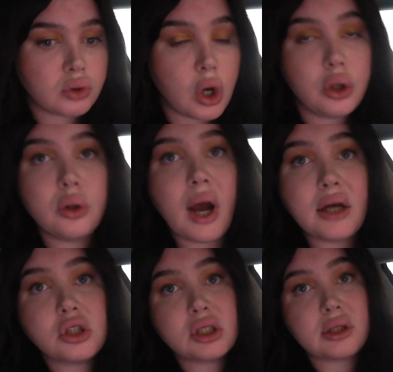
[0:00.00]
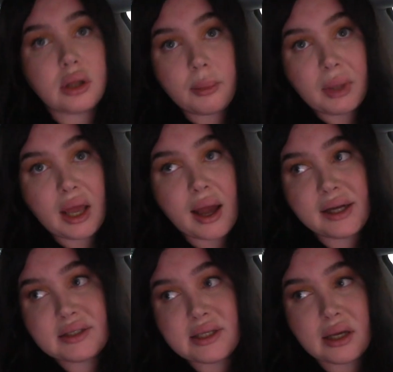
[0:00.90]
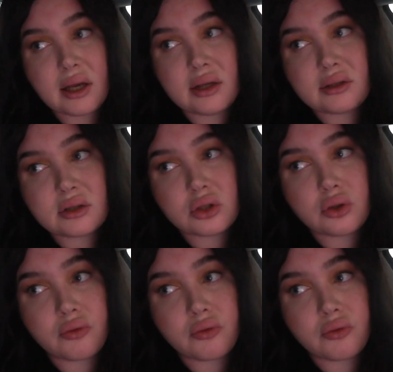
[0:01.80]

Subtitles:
You guys should leave me ideas